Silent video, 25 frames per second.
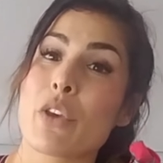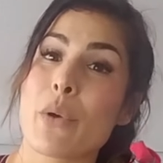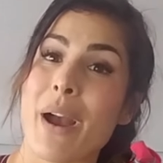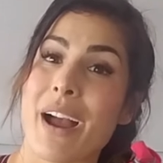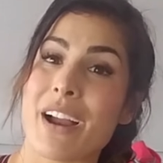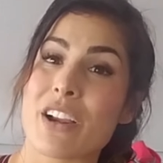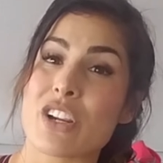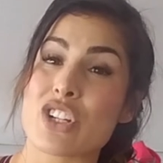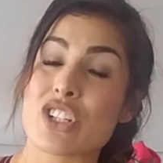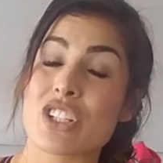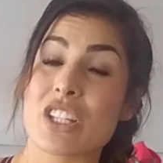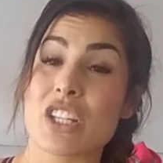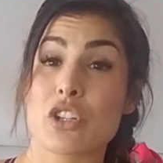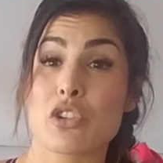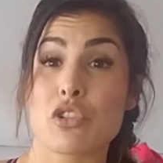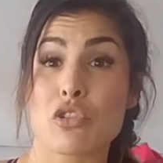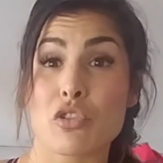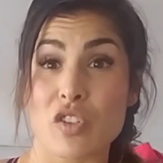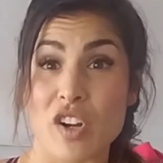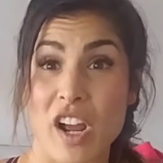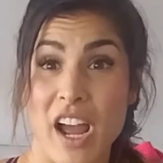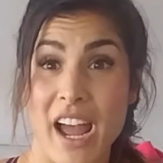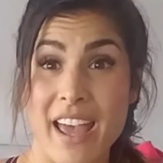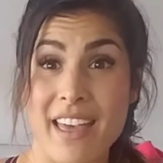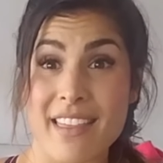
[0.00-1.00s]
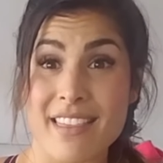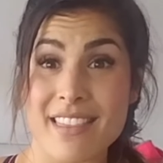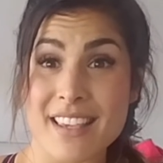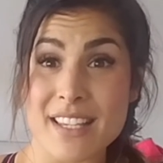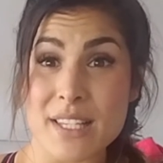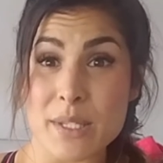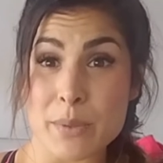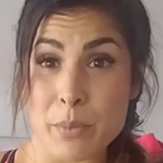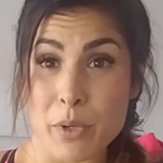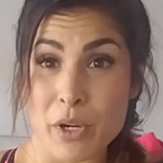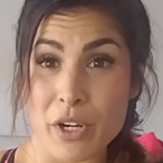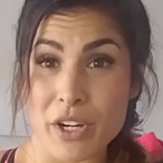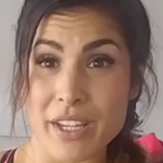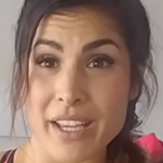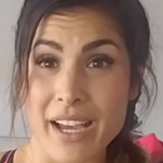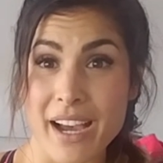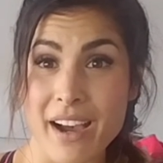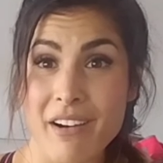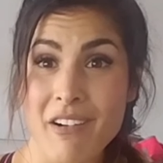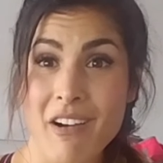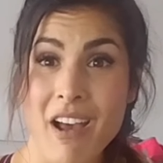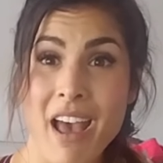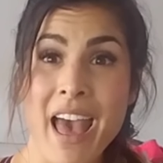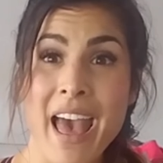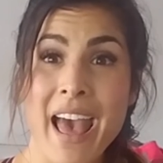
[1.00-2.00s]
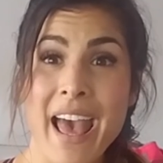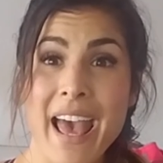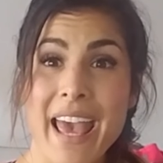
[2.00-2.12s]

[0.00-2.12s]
you actually tried this workout